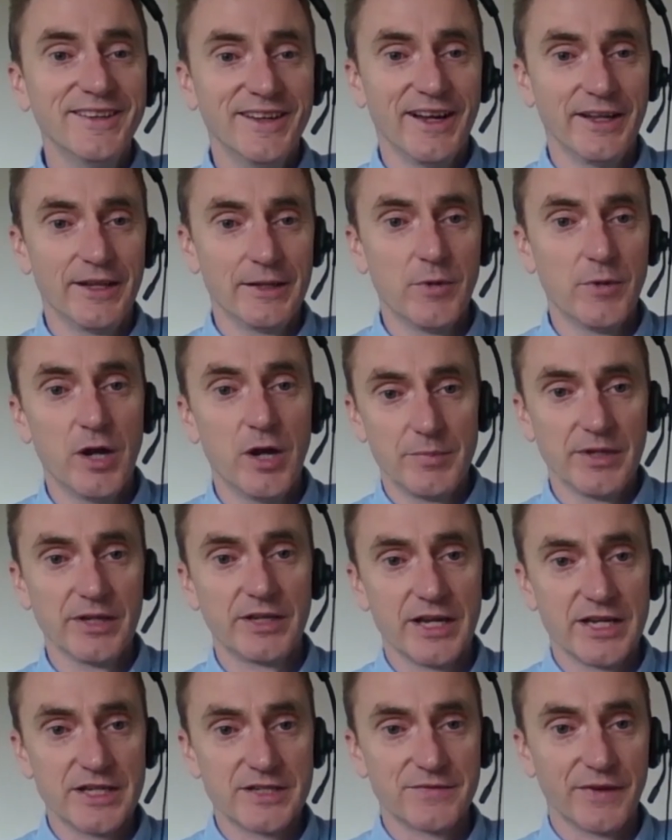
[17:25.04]
and there might be a
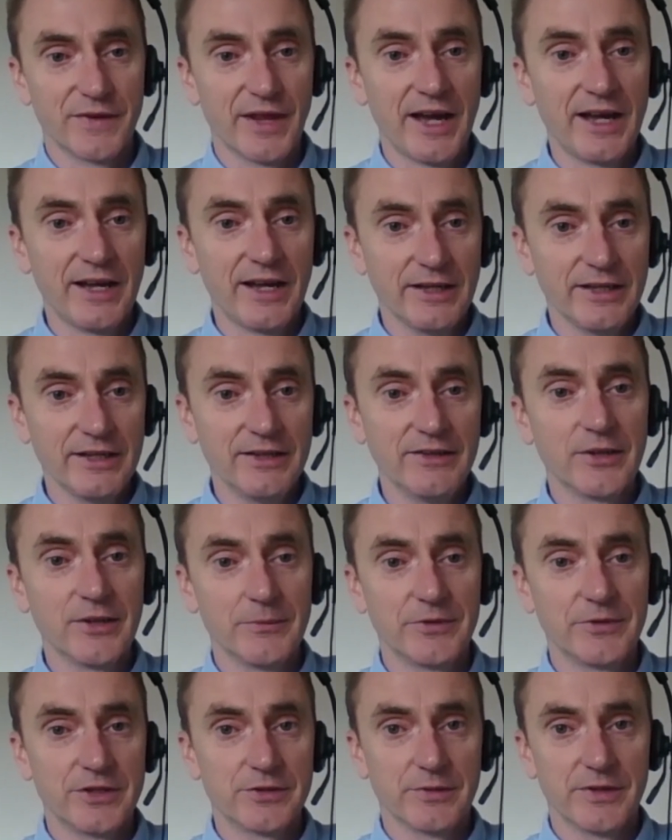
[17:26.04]
case for that in
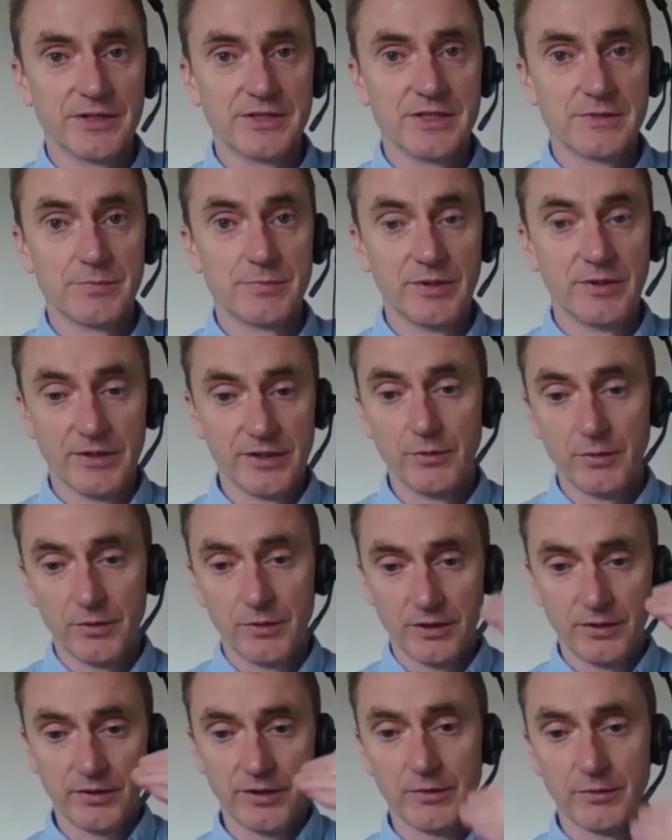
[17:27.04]
some situations, but there
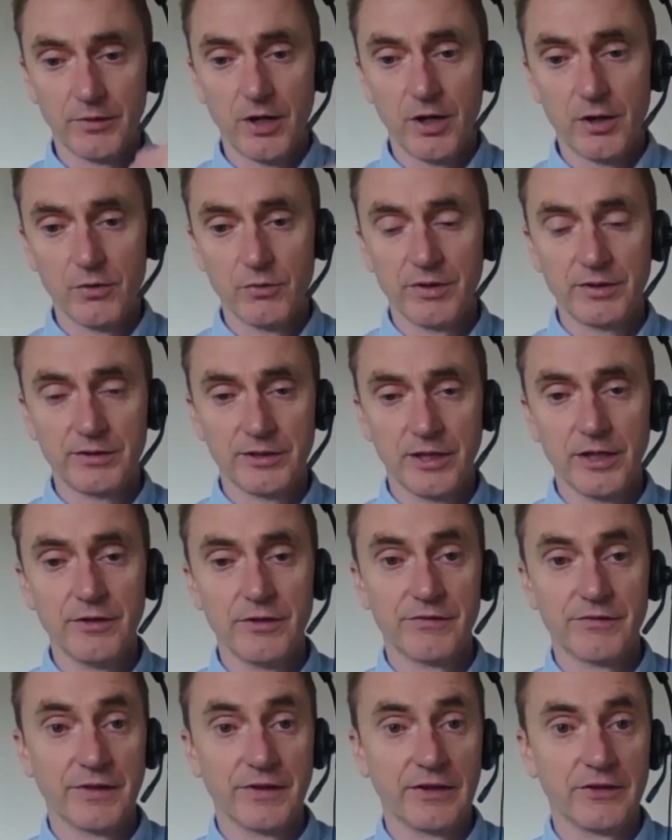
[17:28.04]
were a whole load
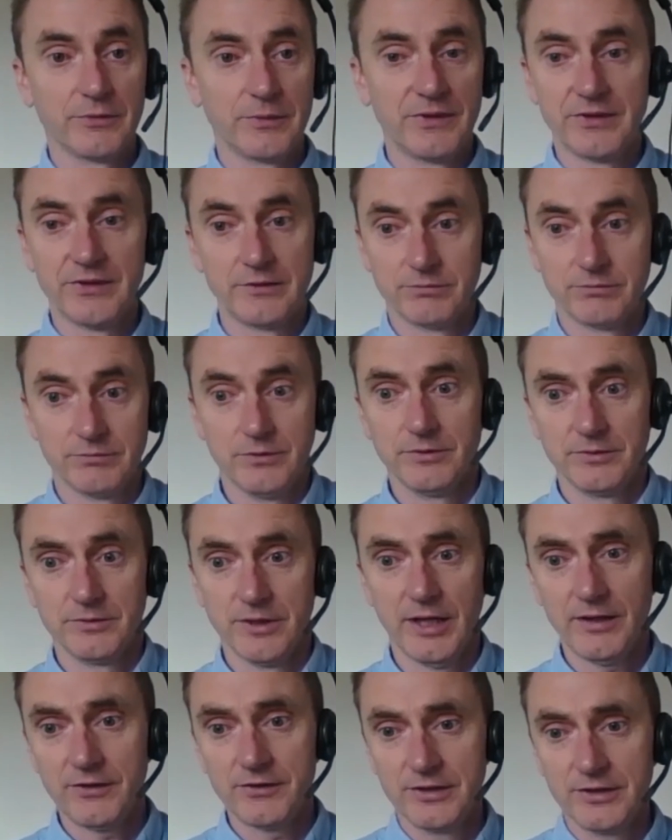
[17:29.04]
of things that we said, well,
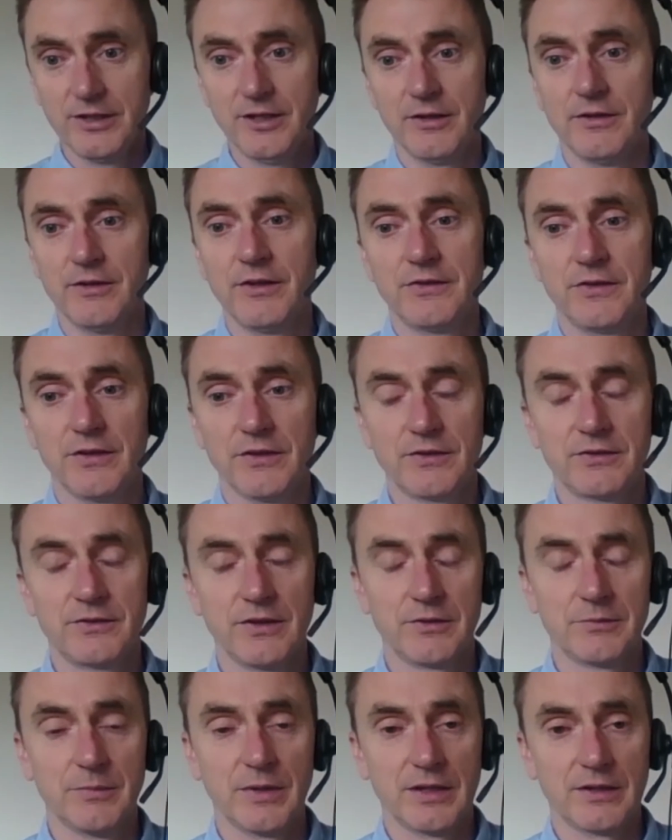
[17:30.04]
actually, you know, this
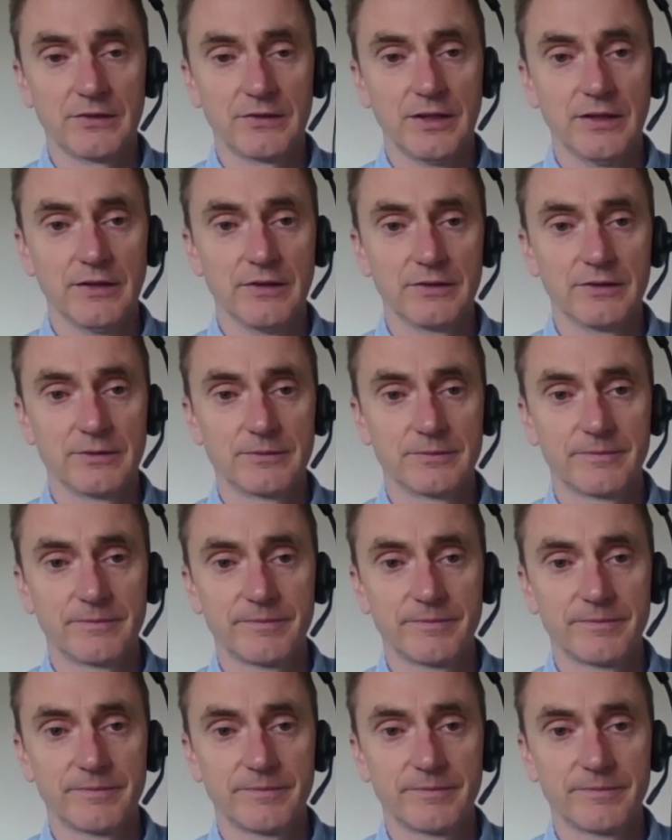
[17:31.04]
just makes sense.